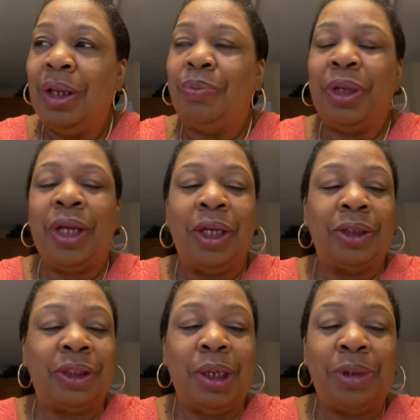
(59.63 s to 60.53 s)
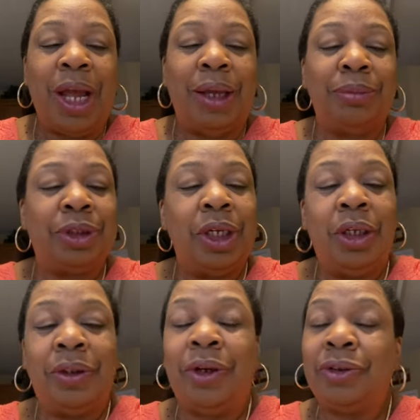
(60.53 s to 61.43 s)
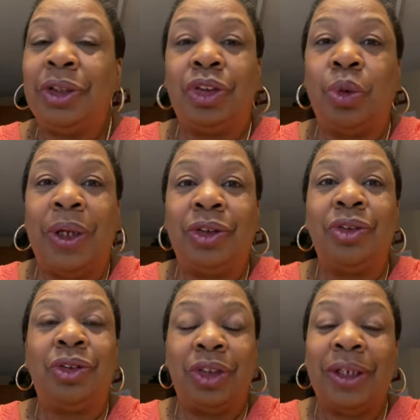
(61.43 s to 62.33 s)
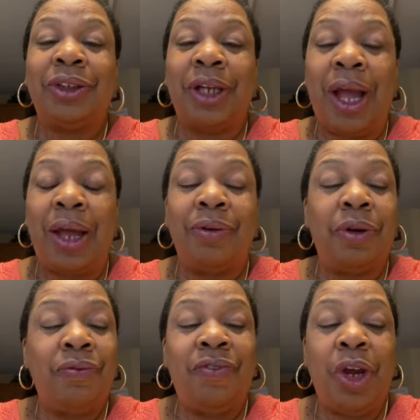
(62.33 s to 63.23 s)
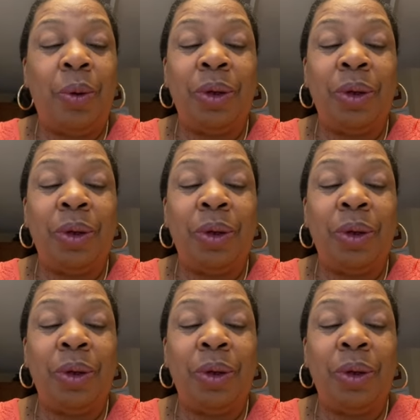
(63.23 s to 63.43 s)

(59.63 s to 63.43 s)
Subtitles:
Because sometimes their situation just got very